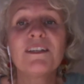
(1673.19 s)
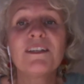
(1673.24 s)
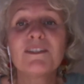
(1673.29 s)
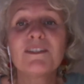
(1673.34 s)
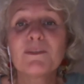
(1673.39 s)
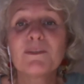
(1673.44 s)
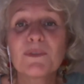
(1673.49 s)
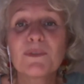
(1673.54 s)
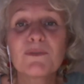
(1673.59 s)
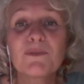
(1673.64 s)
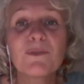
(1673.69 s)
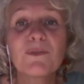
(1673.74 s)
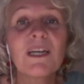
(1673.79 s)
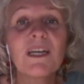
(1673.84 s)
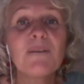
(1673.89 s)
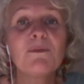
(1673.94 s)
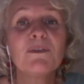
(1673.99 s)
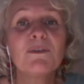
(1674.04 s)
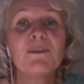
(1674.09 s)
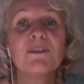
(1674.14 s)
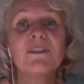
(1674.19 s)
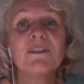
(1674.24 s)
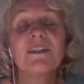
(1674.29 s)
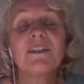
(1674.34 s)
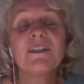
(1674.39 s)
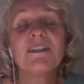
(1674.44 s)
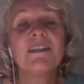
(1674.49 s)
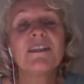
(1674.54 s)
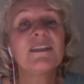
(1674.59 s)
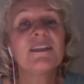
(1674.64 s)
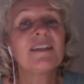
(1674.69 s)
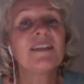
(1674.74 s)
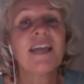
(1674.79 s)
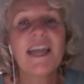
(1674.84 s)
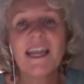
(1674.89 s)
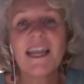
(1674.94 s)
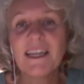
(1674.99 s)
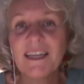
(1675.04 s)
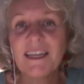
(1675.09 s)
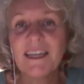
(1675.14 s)
subscribers that just
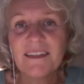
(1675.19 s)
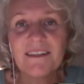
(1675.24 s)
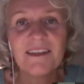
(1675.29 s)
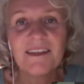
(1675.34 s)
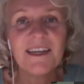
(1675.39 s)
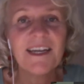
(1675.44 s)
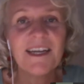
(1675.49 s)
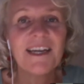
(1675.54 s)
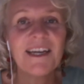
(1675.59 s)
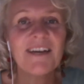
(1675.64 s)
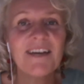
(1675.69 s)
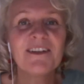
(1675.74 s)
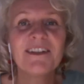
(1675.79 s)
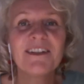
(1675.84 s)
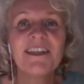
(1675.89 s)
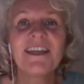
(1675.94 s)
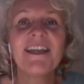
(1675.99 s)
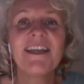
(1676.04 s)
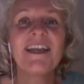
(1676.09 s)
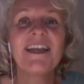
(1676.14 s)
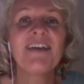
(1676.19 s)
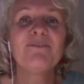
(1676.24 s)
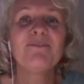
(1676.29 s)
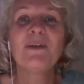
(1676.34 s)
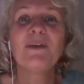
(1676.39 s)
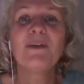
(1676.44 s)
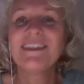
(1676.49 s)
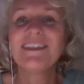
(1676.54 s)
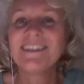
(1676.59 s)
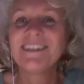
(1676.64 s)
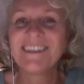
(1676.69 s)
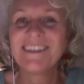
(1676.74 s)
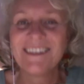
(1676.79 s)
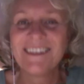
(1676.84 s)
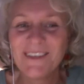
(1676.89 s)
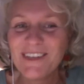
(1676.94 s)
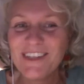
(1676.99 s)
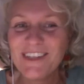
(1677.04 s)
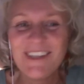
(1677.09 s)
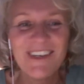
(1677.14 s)
hang in there, and they have patience
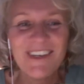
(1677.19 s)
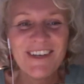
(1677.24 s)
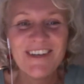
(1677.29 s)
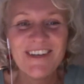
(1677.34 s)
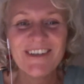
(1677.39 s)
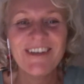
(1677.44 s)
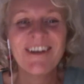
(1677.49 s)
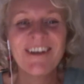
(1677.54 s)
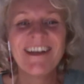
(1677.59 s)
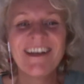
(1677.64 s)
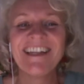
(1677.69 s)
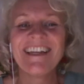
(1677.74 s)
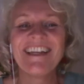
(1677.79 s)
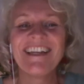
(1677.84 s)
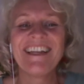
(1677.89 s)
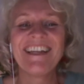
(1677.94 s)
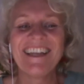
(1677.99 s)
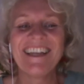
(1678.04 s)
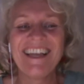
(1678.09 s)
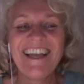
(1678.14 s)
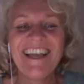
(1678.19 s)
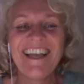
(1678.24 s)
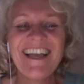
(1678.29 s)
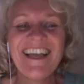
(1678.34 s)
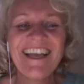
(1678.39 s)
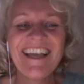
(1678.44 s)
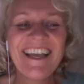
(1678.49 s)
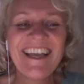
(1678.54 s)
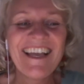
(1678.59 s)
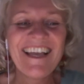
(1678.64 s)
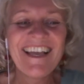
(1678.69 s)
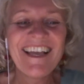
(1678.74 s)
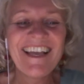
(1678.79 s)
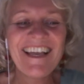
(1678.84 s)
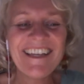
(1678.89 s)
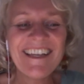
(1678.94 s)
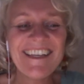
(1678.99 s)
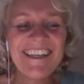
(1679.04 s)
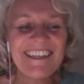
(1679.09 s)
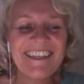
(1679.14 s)
with you
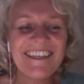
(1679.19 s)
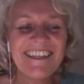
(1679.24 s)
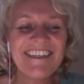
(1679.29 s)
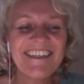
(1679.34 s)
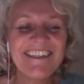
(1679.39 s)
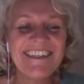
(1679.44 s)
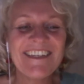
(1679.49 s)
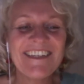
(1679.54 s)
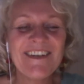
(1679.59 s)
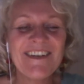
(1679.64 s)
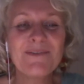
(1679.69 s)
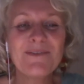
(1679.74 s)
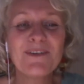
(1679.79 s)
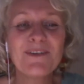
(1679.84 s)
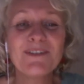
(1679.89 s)
and want